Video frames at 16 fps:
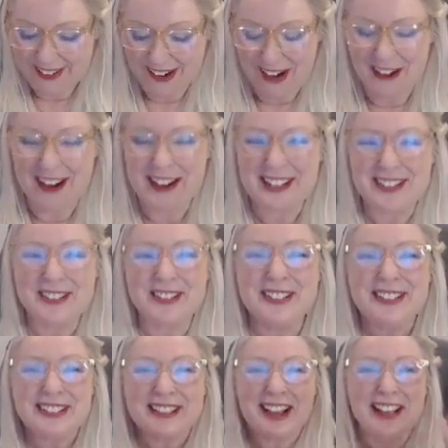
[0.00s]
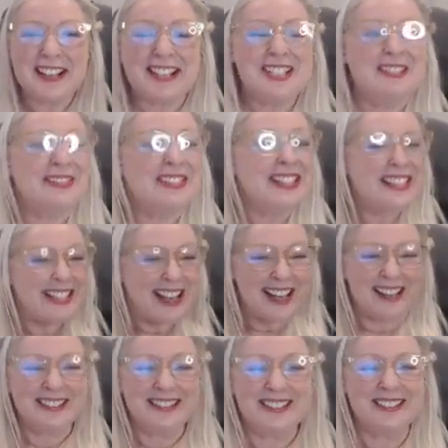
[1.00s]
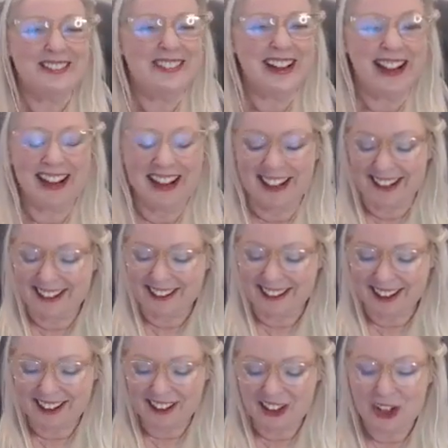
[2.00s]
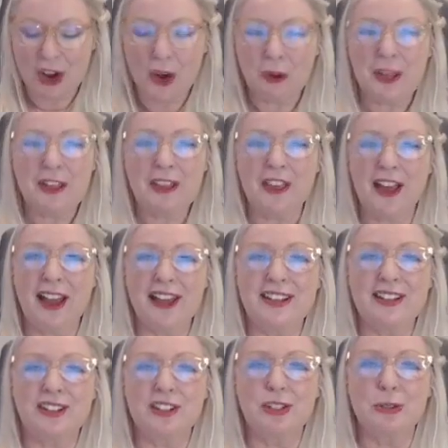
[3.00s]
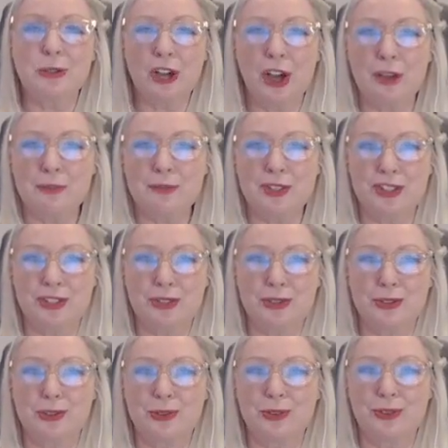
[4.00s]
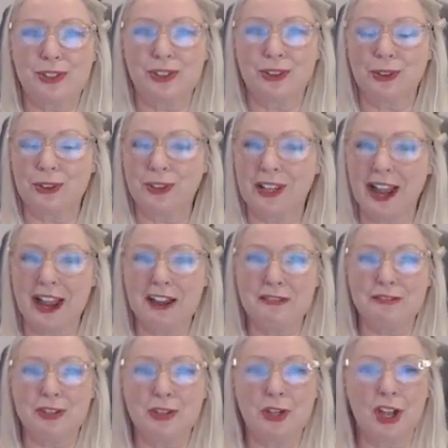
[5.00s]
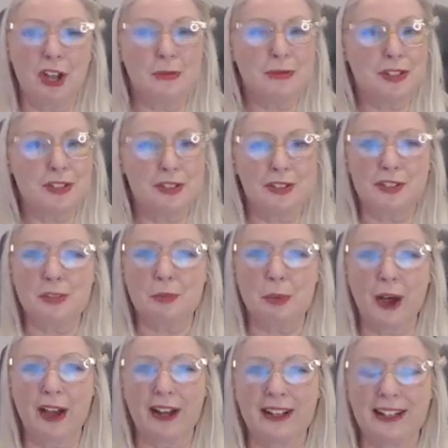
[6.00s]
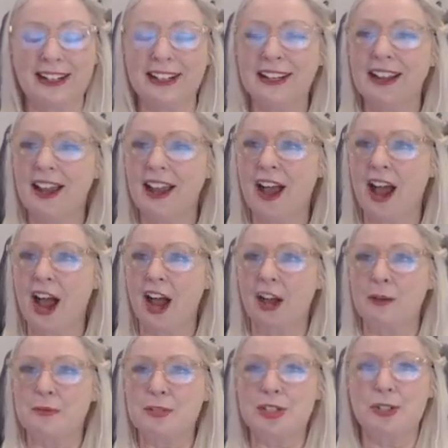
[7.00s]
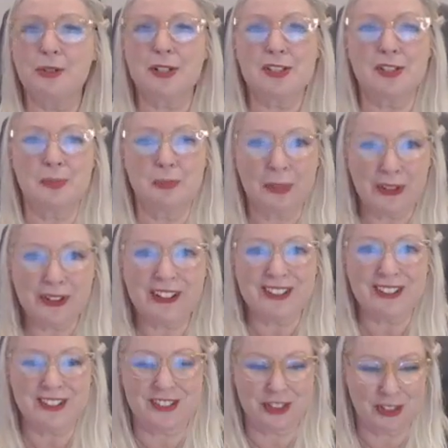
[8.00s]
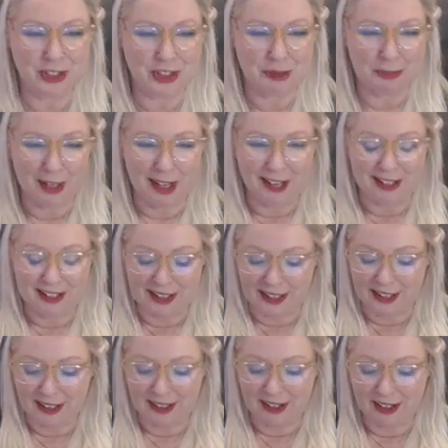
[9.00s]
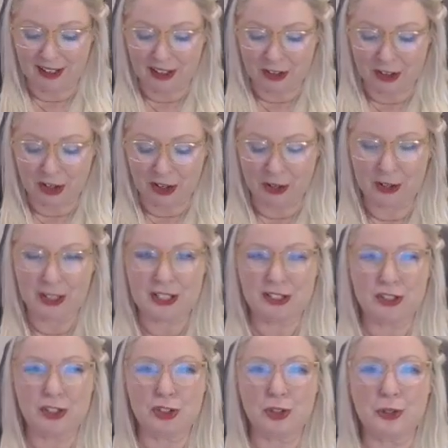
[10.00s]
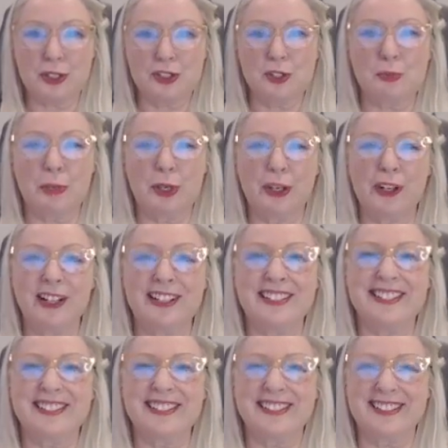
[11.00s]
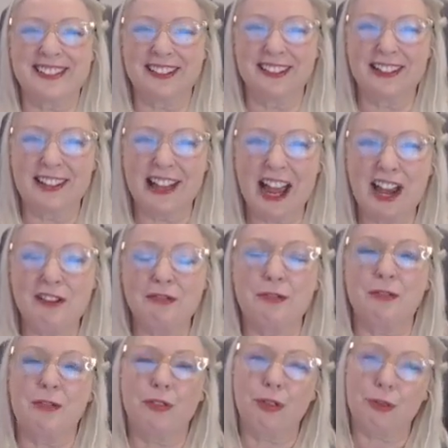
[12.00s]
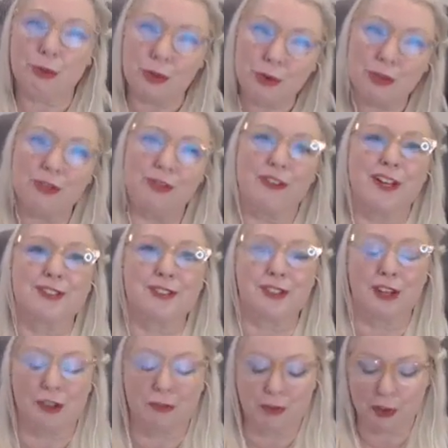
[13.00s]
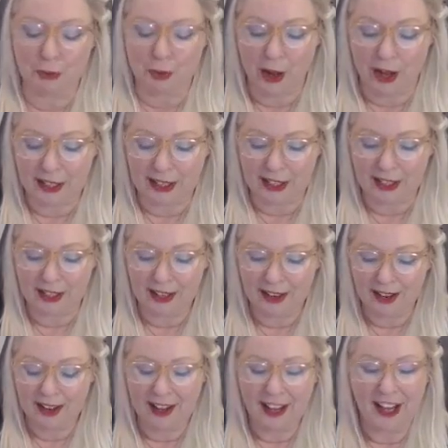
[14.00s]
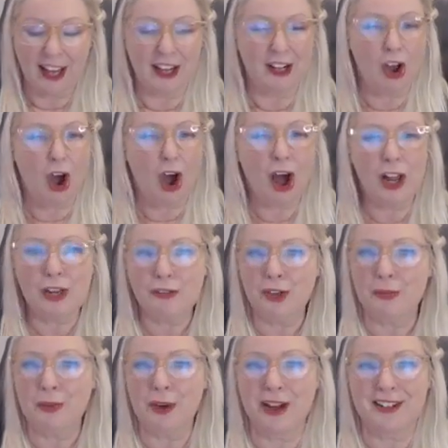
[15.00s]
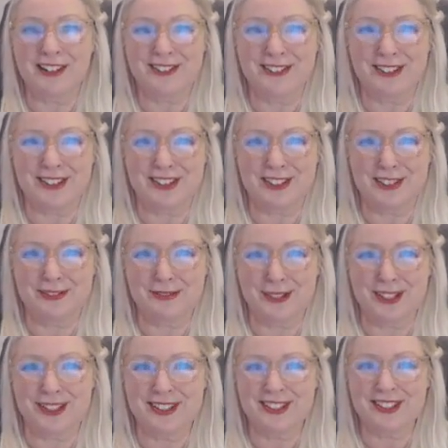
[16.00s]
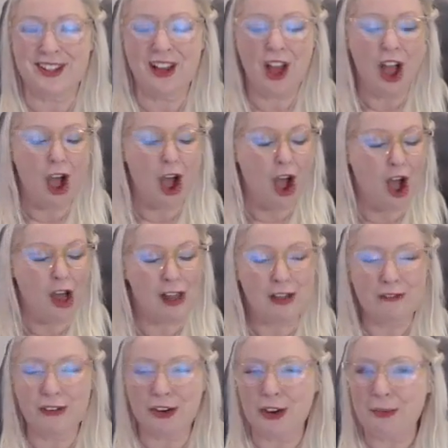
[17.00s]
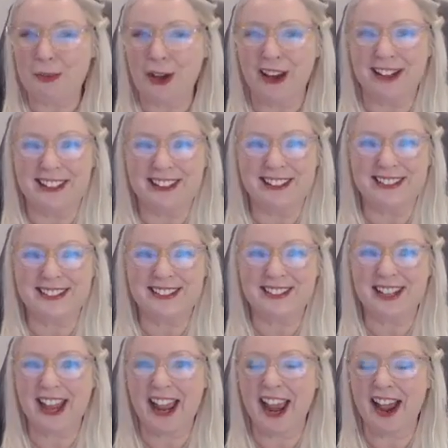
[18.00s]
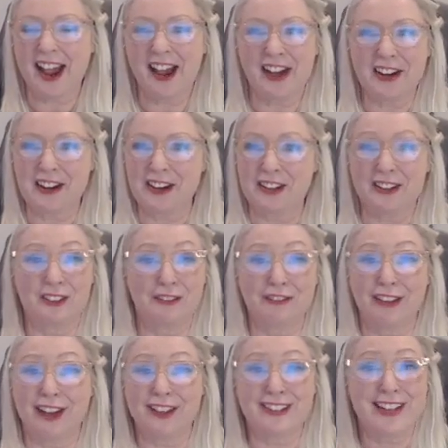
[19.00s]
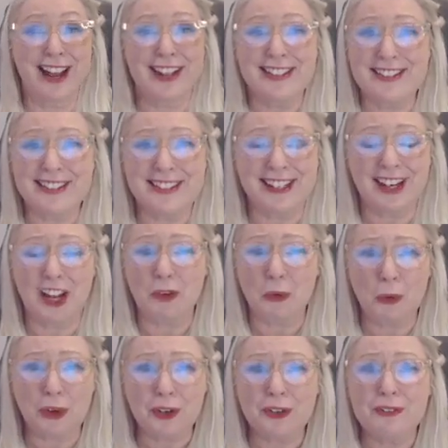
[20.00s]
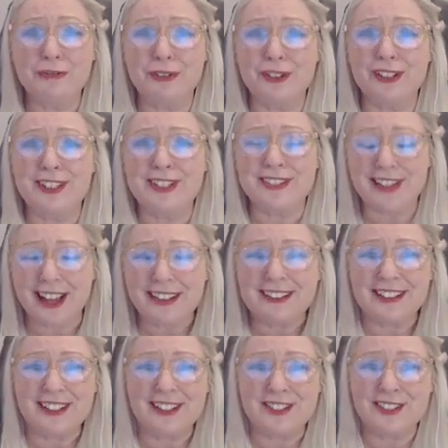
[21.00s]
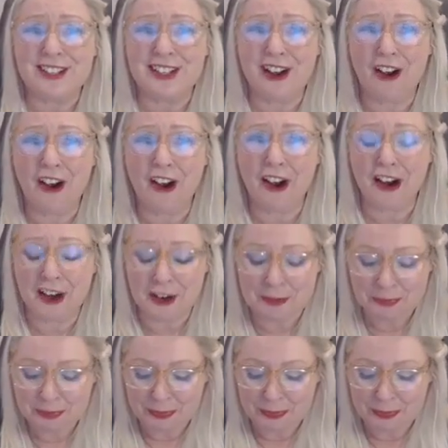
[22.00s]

All right, so acknowledgements out of the way, like knowing that you come to your life, you come to this body to experience your humanity. You know, it's to experience life through the vessel of your body. And all of our bodies look different. All of our bodies are fantastic and wonderful exactly as they are.